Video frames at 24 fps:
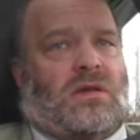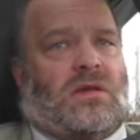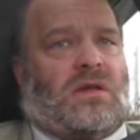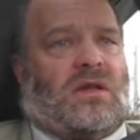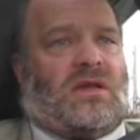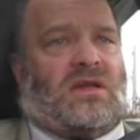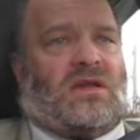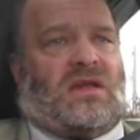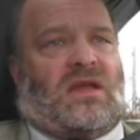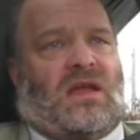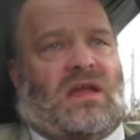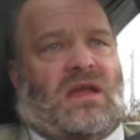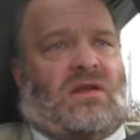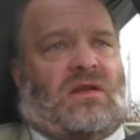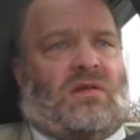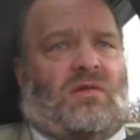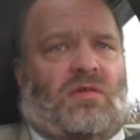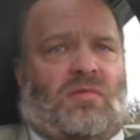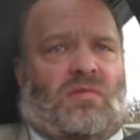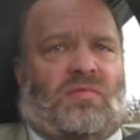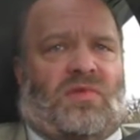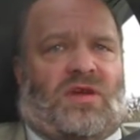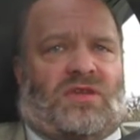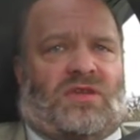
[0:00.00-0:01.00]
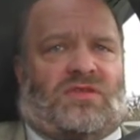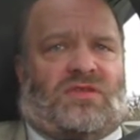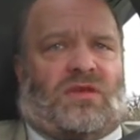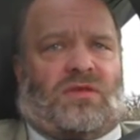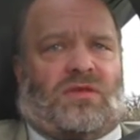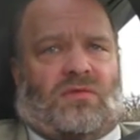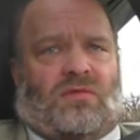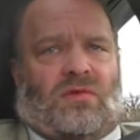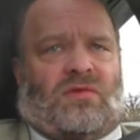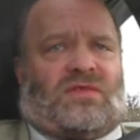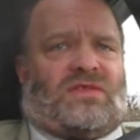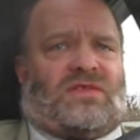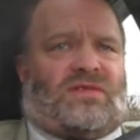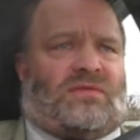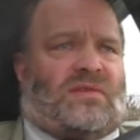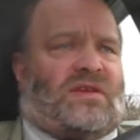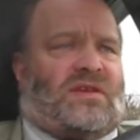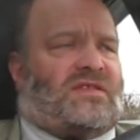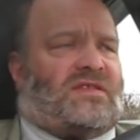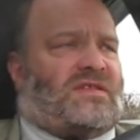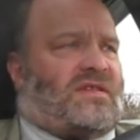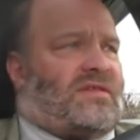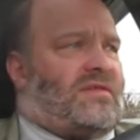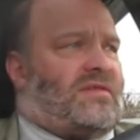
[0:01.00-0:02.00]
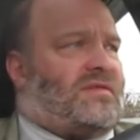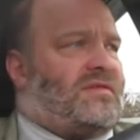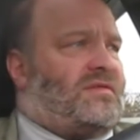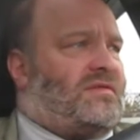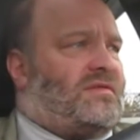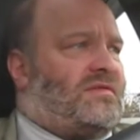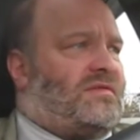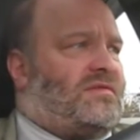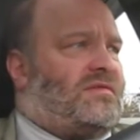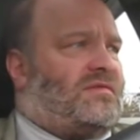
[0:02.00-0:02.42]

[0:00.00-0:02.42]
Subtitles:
and he had a whole bunch of groceries, and